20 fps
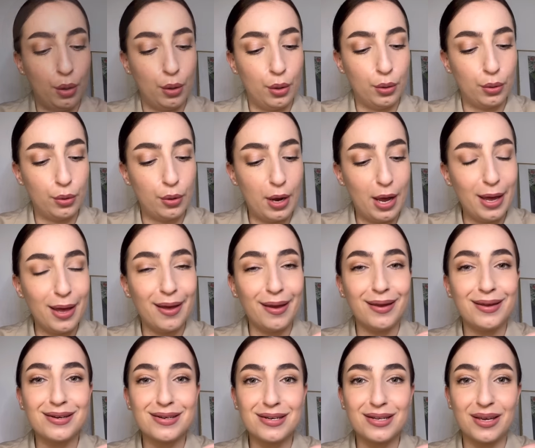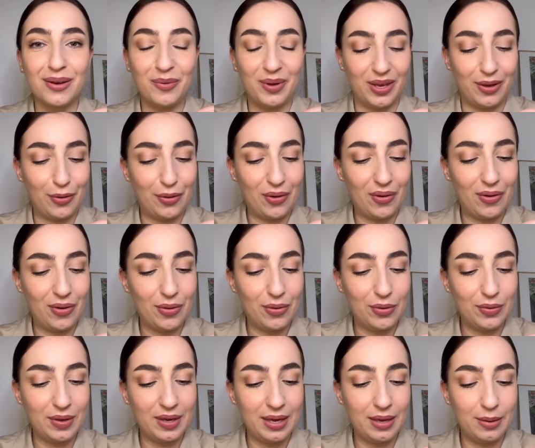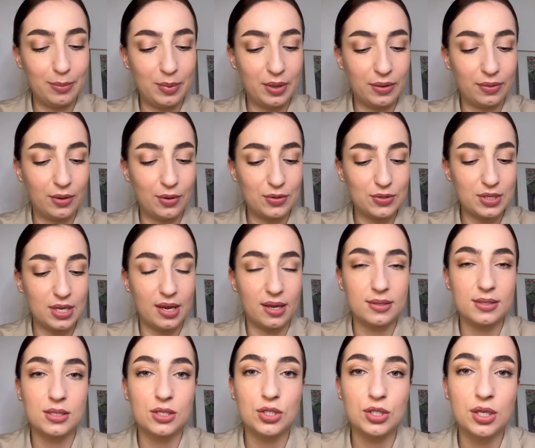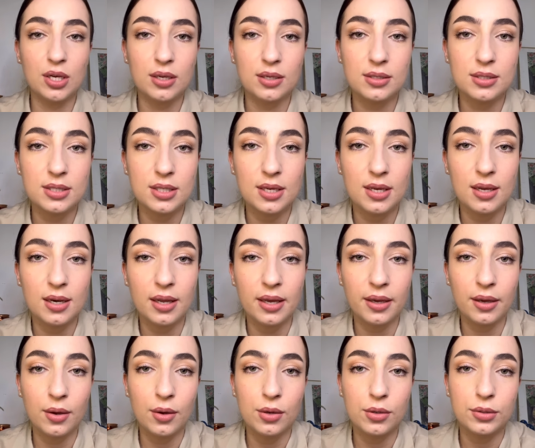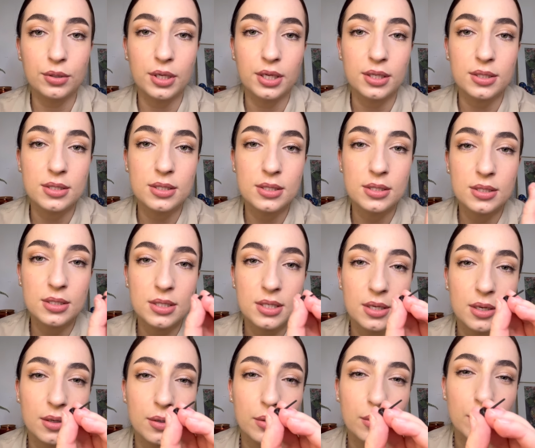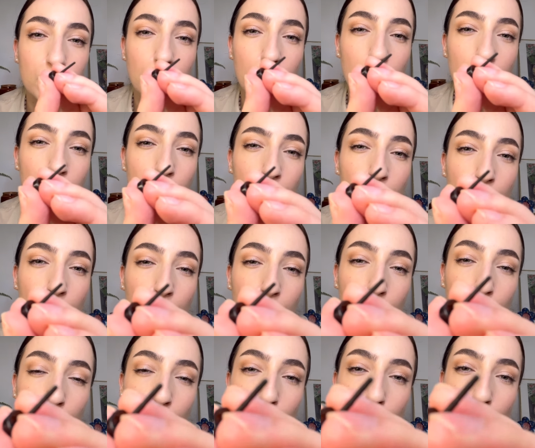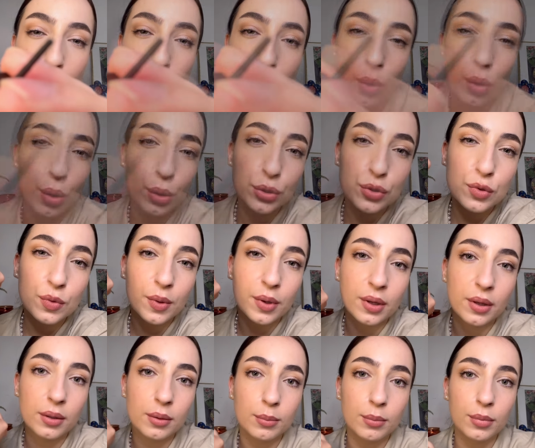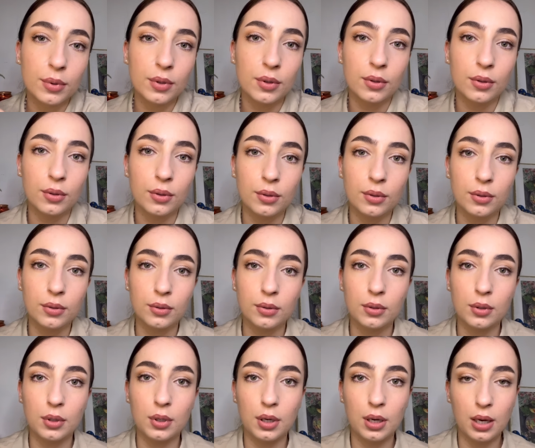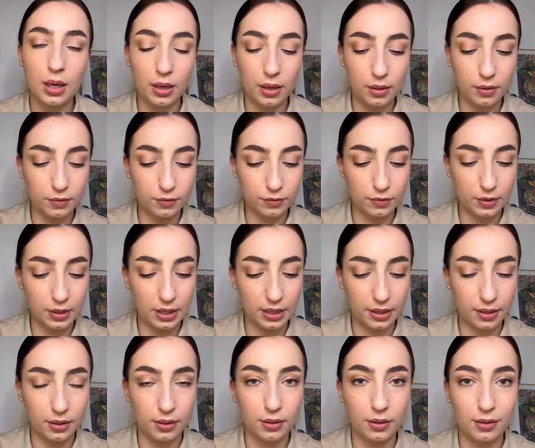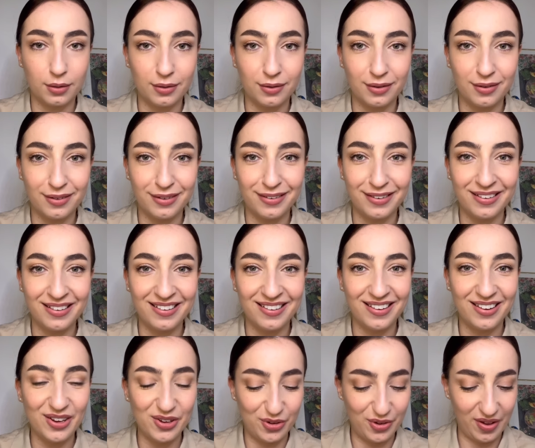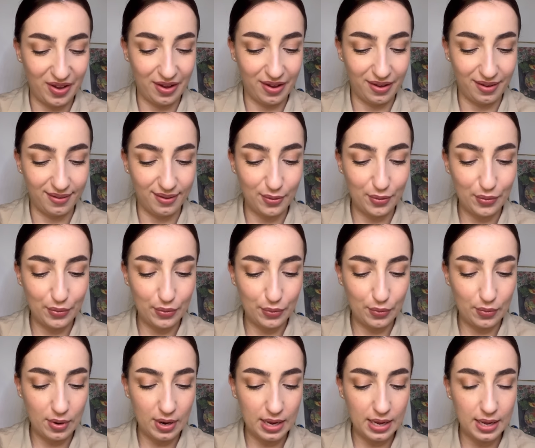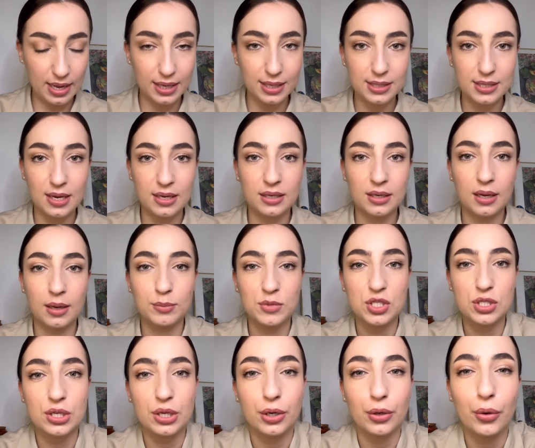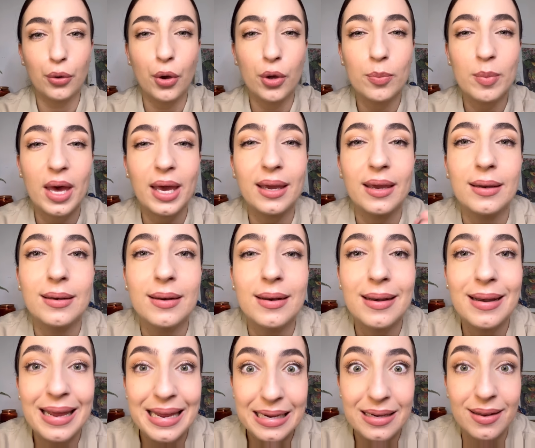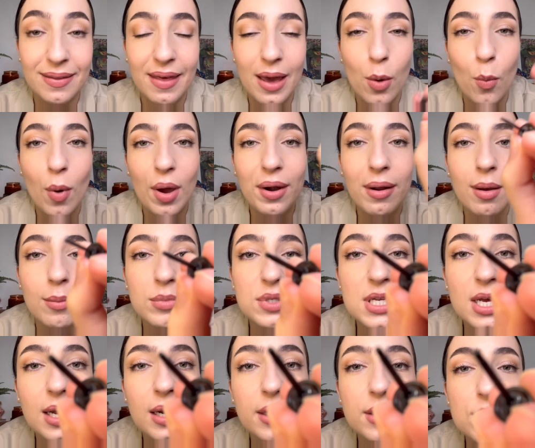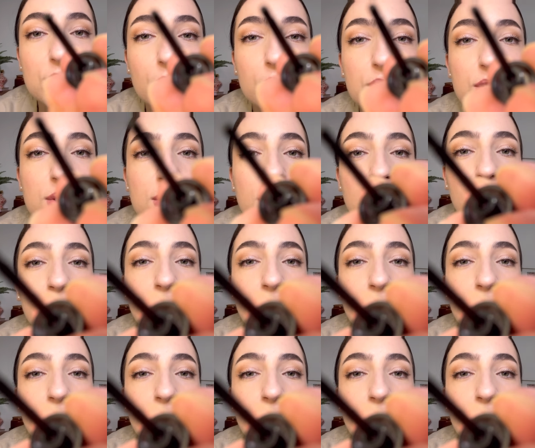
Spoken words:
All right, here we go. Keeping those eyes shut, darling, holding still. Swipe. Lovely. Okay, all right. And I'm just going to go back in and neaten that one up, darling, so just